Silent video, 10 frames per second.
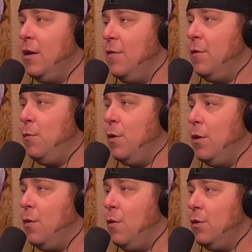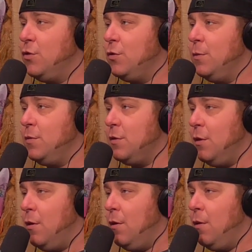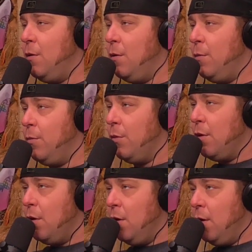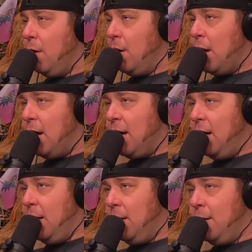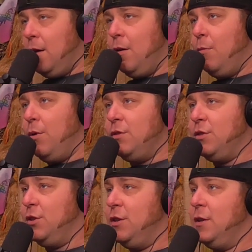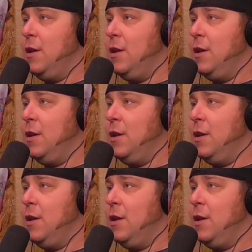definitely want to go on trips. I got a bunch of shit